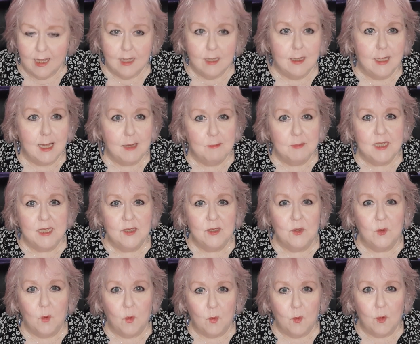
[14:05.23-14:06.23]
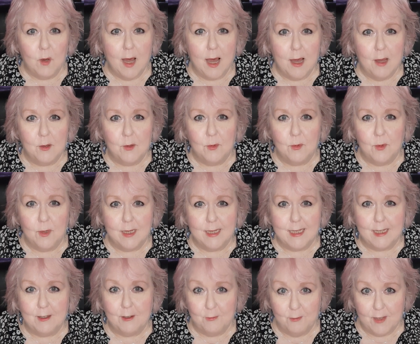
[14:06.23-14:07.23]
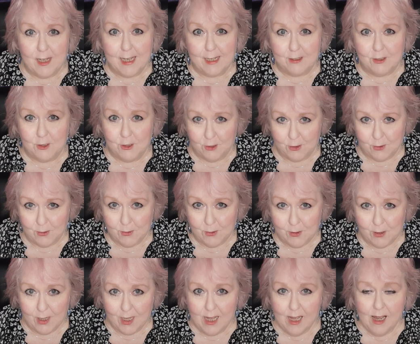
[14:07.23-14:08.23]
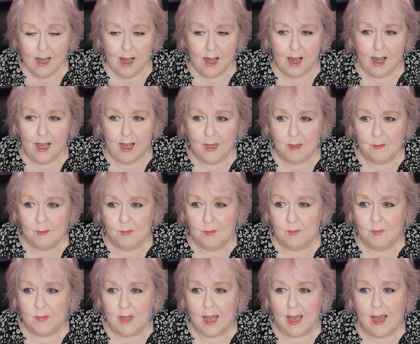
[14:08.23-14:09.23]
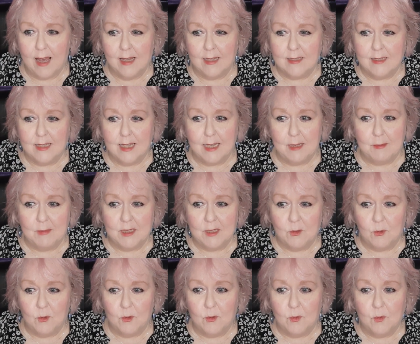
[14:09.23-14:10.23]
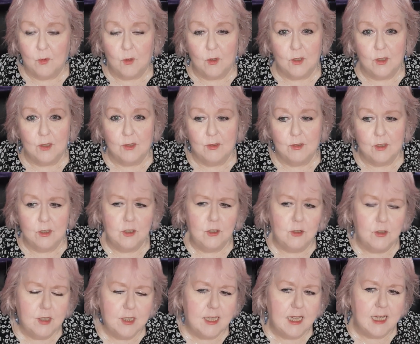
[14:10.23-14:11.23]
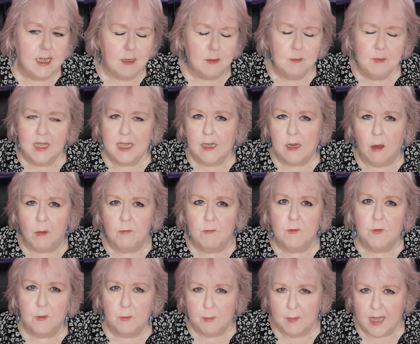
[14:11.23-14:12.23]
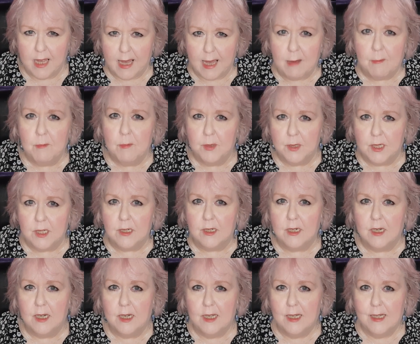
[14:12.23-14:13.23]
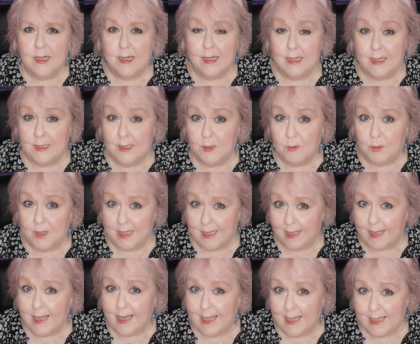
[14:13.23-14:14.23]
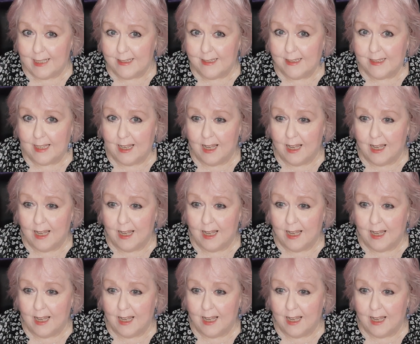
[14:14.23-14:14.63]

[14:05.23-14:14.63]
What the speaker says: Let me know how it affects you. And let me know what you think may come from the Emperor in the week ahead.